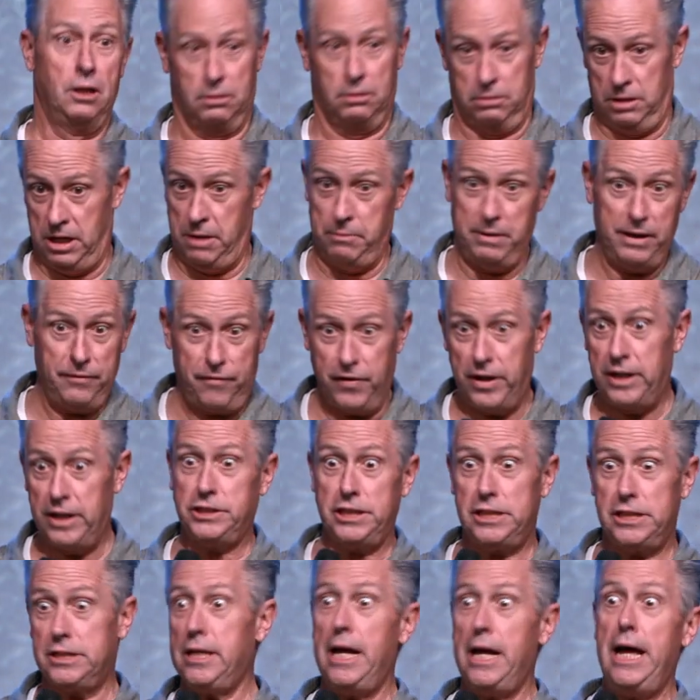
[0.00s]
Let me finish
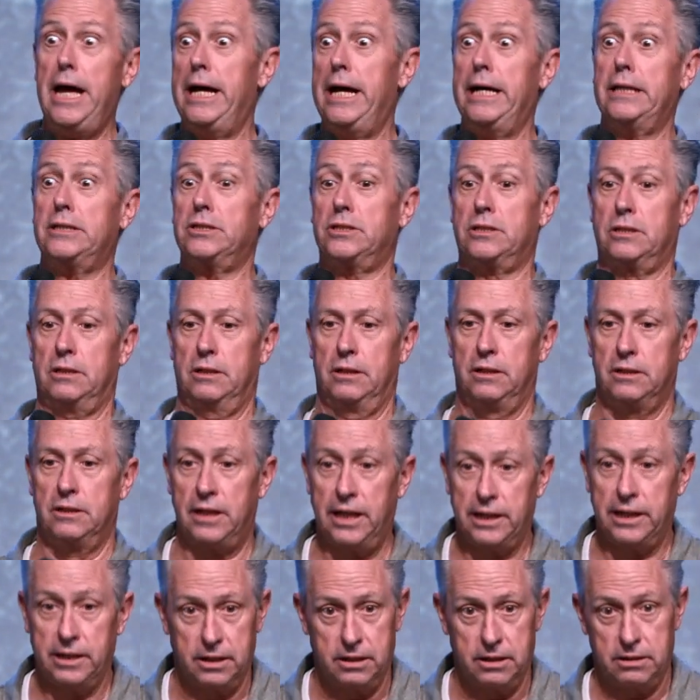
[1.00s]
this text.
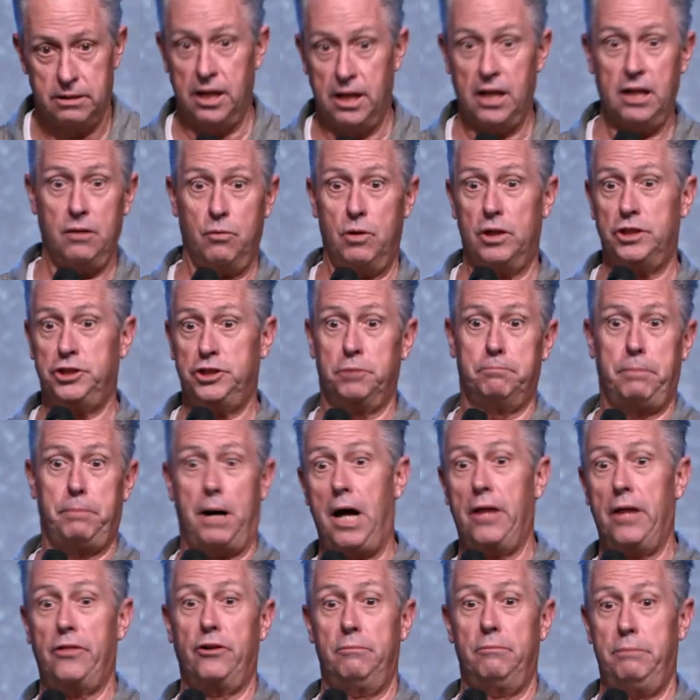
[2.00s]
Like, in other words, you're
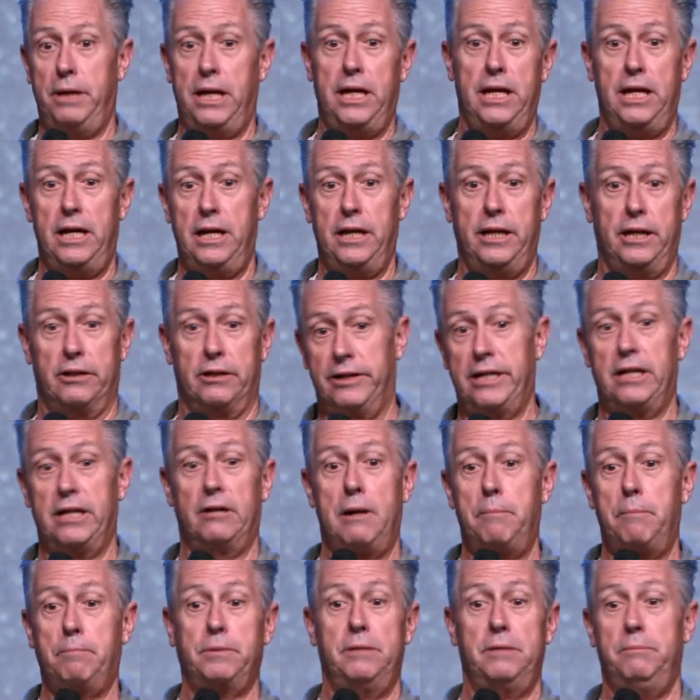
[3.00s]
bothering me. You're
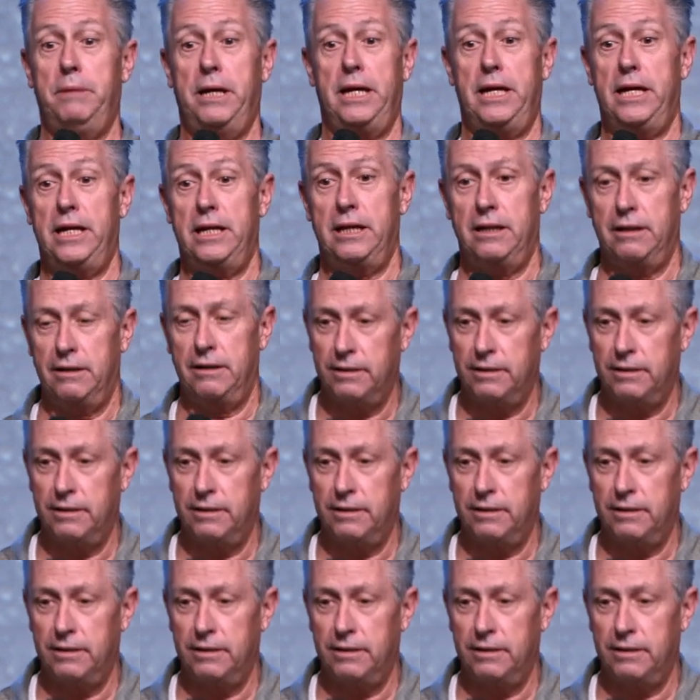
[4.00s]
interrupting me.